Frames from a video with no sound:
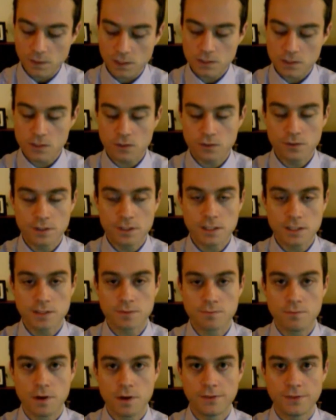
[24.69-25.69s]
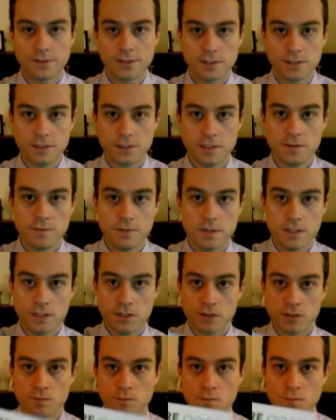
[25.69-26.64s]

So this month's theme is